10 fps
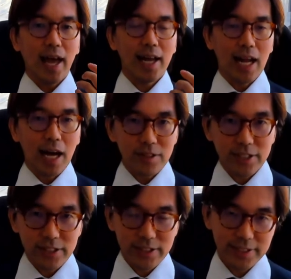and
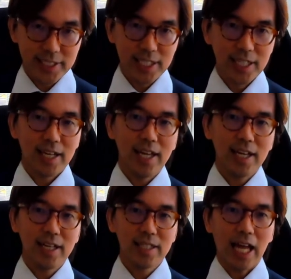out,
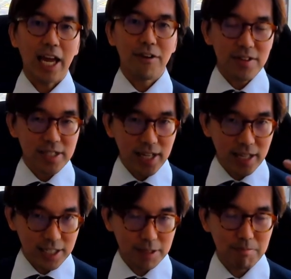and I
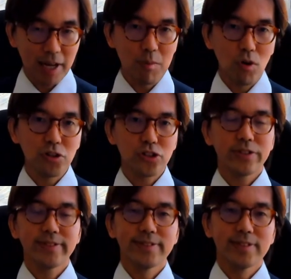reset my
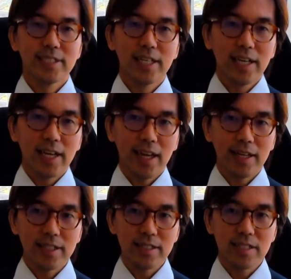emotion,
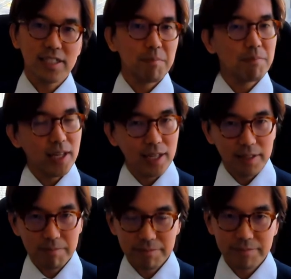and
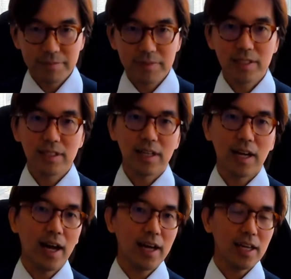simply
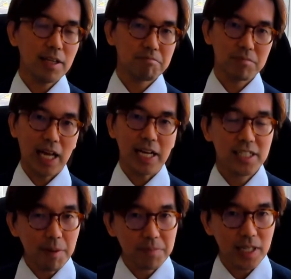I
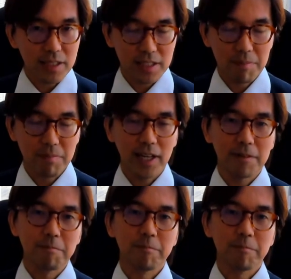accept it simply.